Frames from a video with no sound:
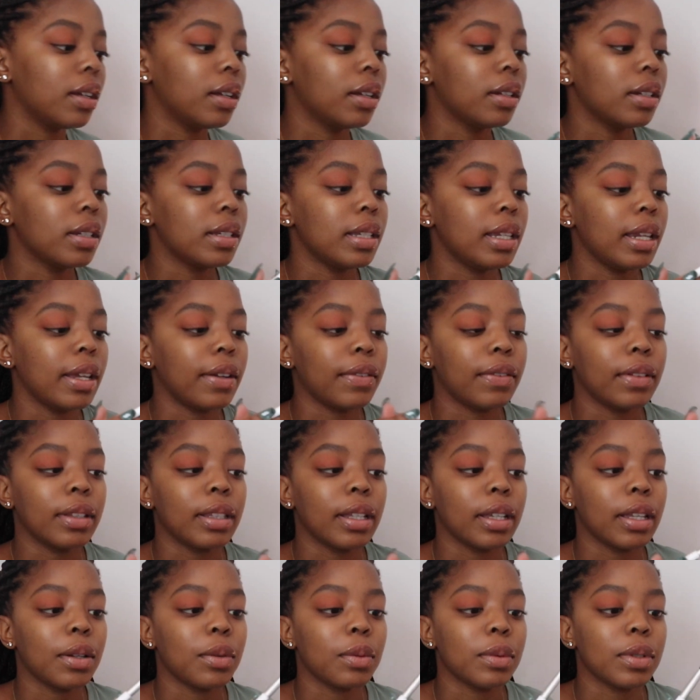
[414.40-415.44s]
Honestly, I felt
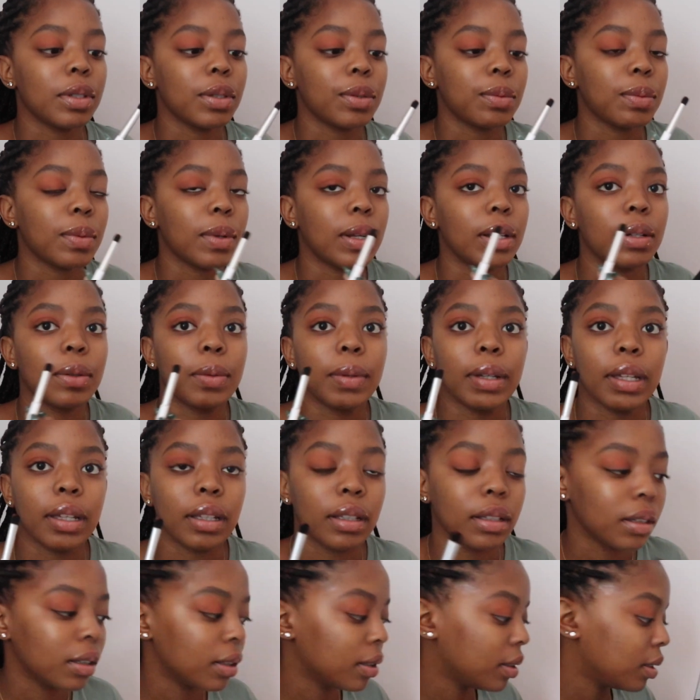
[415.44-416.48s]
like it was
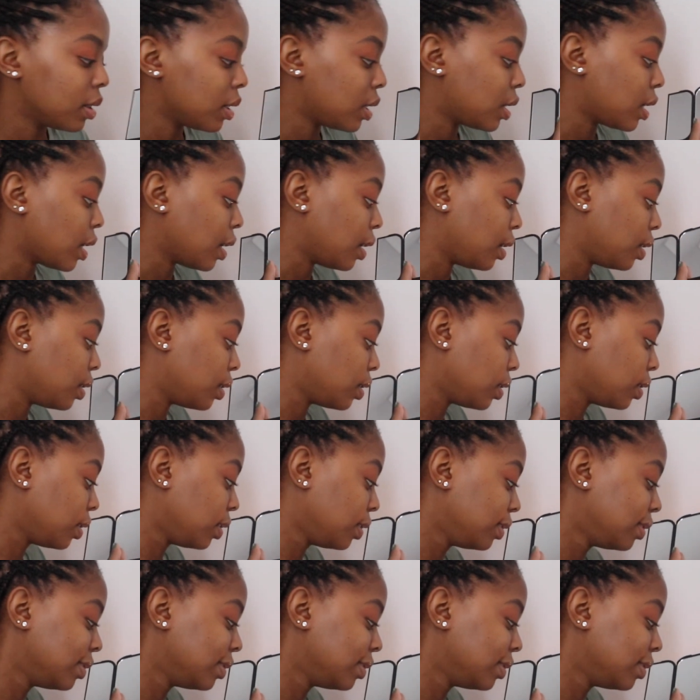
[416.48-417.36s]
swallowing the shade